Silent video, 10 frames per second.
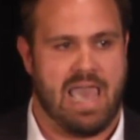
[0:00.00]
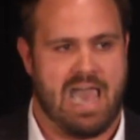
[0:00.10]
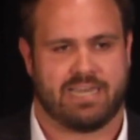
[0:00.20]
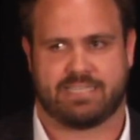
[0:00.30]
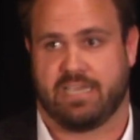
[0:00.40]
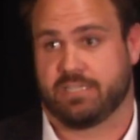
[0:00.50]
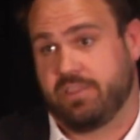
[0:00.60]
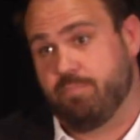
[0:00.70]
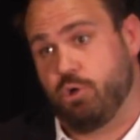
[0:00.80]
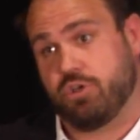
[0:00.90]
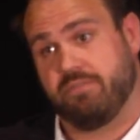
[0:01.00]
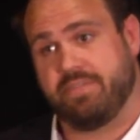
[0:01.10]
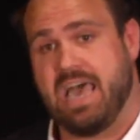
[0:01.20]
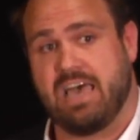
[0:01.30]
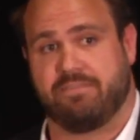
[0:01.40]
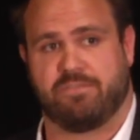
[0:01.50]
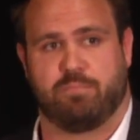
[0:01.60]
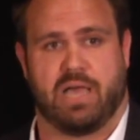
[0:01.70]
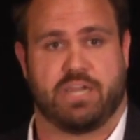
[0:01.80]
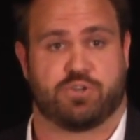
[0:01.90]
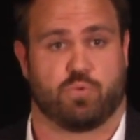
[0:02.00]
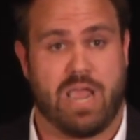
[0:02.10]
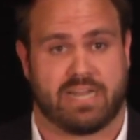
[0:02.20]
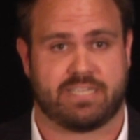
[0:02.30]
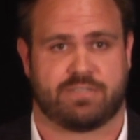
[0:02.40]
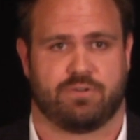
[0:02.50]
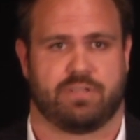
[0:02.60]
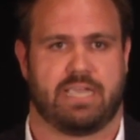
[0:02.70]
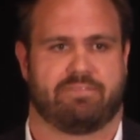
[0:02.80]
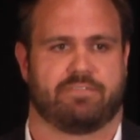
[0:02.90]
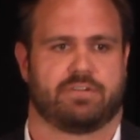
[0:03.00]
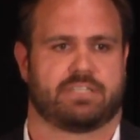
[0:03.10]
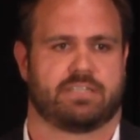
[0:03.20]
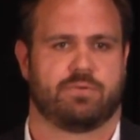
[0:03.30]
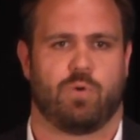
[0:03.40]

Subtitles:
ad sales and the bulk of that from my direct sold efforts,